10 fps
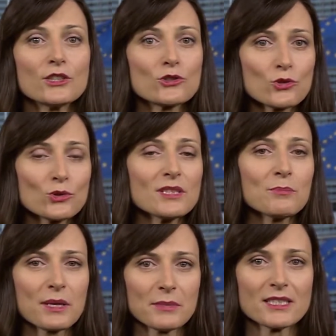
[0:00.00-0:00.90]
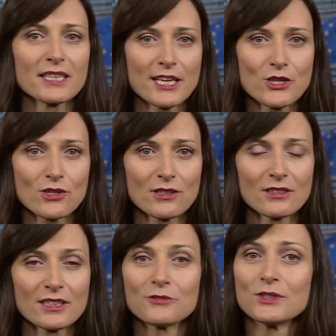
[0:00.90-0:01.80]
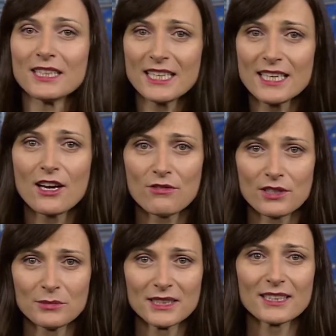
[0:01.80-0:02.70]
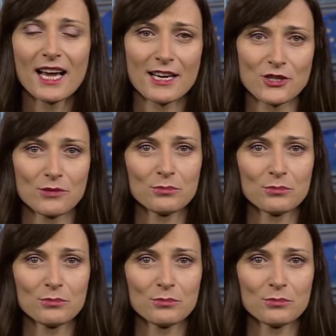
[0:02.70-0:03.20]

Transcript: through the implementation of the e-government action